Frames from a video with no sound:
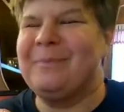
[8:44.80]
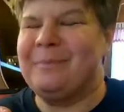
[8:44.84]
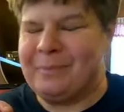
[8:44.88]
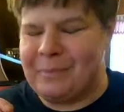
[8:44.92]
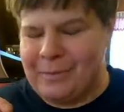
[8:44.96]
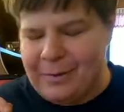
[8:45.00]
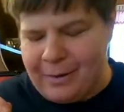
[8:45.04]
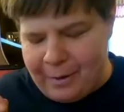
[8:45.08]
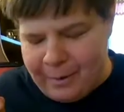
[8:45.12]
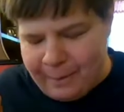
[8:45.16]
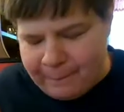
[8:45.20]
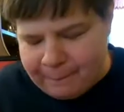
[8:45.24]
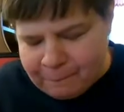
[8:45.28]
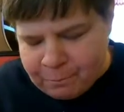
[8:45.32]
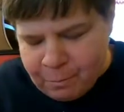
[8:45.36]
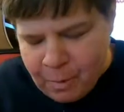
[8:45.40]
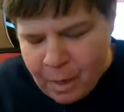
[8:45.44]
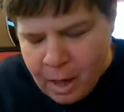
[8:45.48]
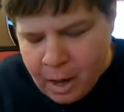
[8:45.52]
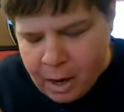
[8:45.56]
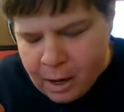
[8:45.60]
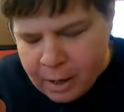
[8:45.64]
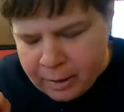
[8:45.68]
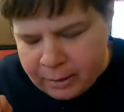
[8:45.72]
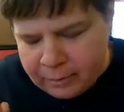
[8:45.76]
Yeah.
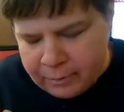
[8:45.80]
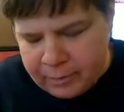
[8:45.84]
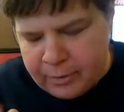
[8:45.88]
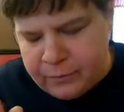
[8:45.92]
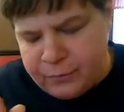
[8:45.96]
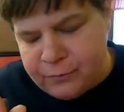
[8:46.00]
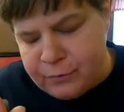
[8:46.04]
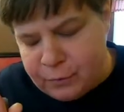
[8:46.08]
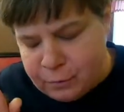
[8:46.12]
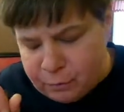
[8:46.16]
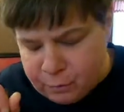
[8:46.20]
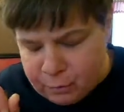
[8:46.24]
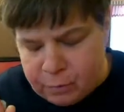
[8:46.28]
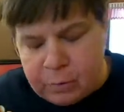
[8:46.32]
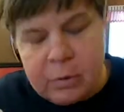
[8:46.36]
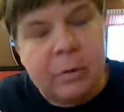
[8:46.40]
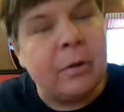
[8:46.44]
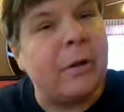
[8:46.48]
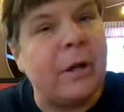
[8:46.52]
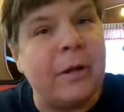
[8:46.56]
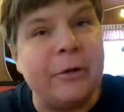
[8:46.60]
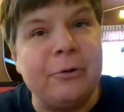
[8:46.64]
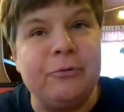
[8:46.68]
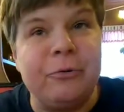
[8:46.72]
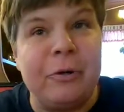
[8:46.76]
If you
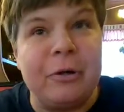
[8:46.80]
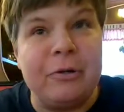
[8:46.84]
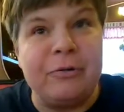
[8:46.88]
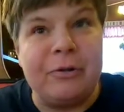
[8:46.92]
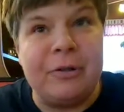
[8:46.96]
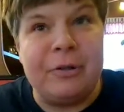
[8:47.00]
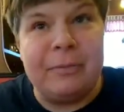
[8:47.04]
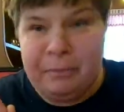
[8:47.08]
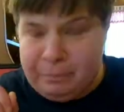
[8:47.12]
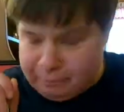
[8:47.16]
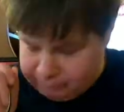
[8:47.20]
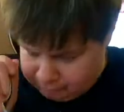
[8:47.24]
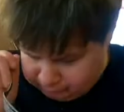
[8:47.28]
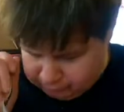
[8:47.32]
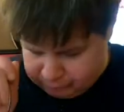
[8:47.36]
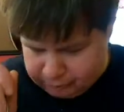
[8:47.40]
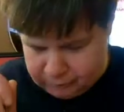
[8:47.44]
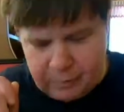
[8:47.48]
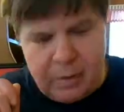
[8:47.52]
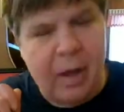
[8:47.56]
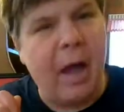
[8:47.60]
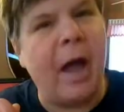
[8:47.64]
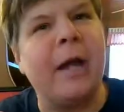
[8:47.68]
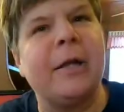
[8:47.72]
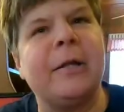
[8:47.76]
like dressing,
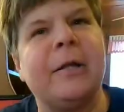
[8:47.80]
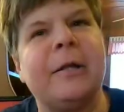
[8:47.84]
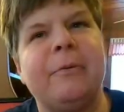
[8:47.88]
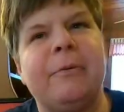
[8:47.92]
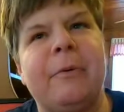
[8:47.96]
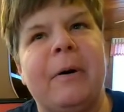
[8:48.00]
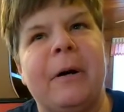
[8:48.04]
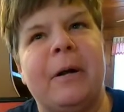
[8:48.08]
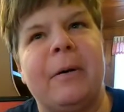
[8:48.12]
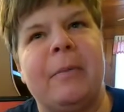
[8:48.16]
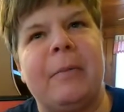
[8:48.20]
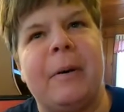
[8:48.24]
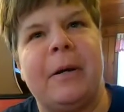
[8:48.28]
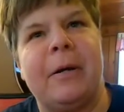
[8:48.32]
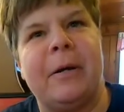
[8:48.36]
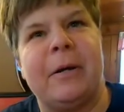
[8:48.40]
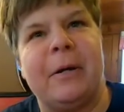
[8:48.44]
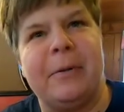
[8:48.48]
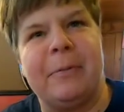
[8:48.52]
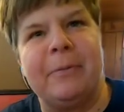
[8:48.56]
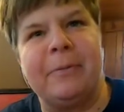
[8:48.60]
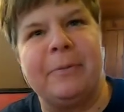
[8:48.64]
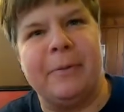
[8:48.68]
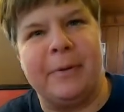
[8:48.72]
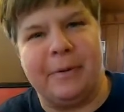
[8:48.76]
highly recommend
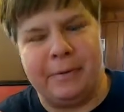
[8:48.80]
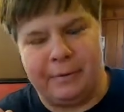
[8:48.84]
it, but